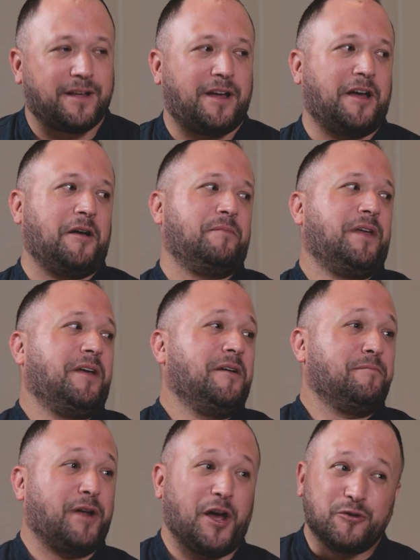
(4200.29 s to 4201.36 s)

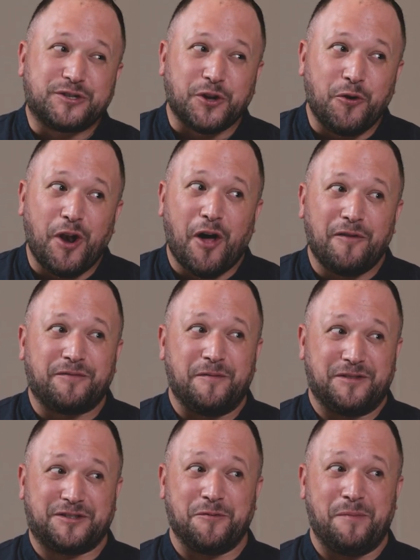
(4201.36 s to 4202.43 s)
but I also love
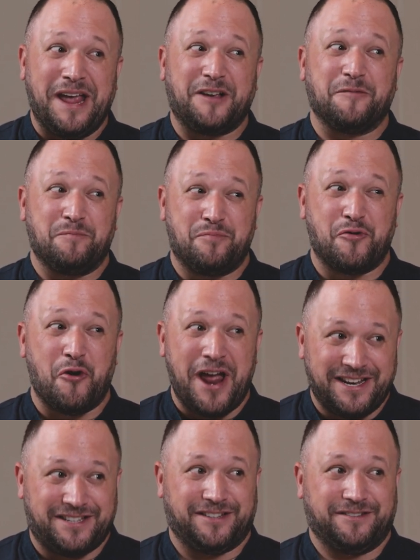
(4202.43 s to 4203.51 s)
to make bread